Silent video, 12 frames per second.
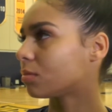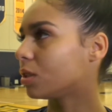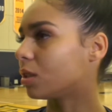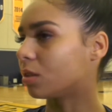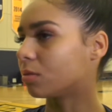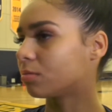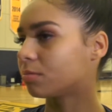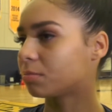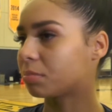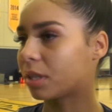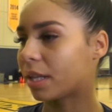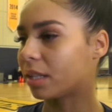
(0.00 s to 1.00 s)
you know,
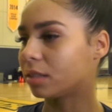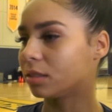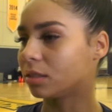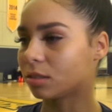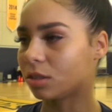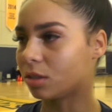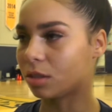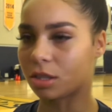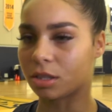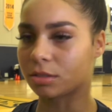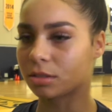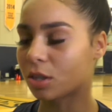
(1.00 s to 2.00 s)
play
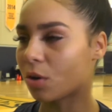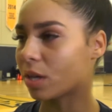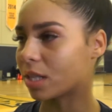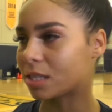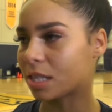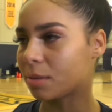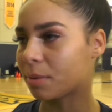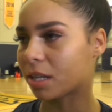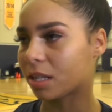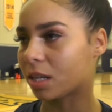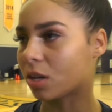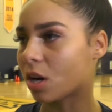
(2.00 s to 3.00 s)
or go against
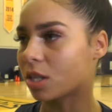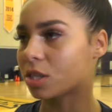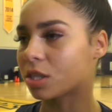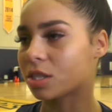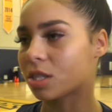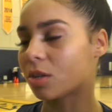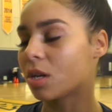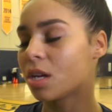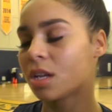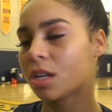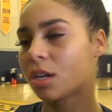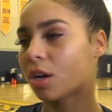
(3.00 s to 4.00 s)
anybody that guards her. So
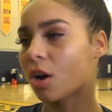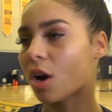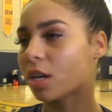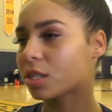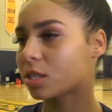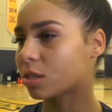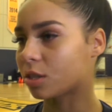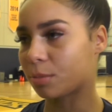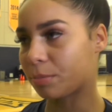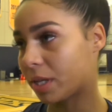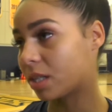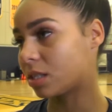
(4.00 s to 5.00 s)
her hardest or
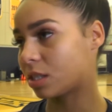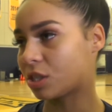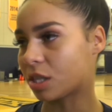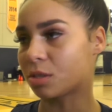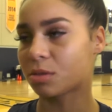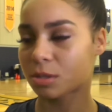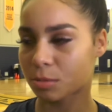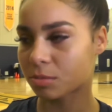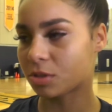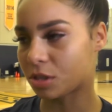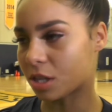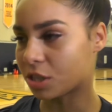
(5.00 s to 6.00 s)
biggest adjust,
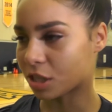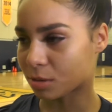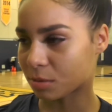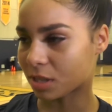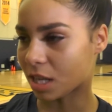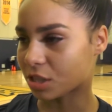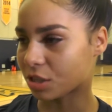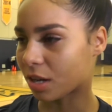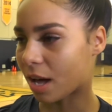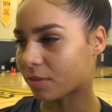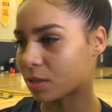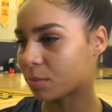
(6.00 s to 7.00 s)
adjustment that she'll
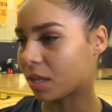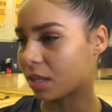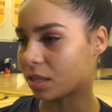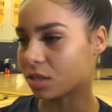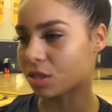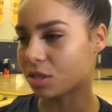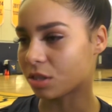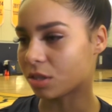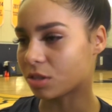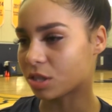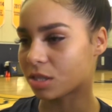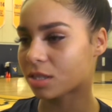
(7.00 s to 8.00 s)
have to make is, you
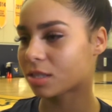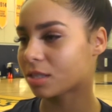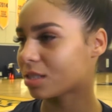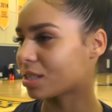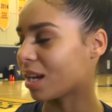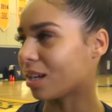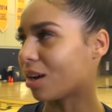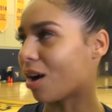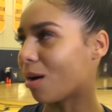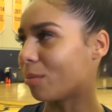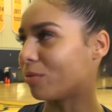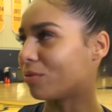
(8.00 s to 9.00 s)
know, just staying
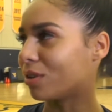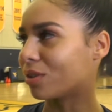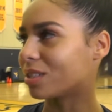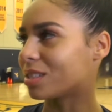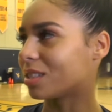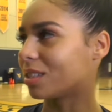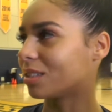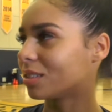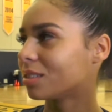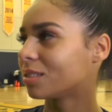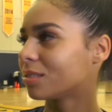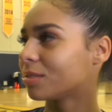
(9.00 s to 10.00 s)
calm and
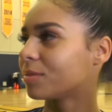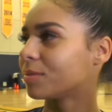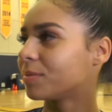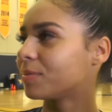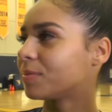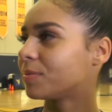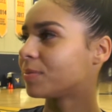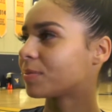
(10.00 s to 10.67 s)
focusing. How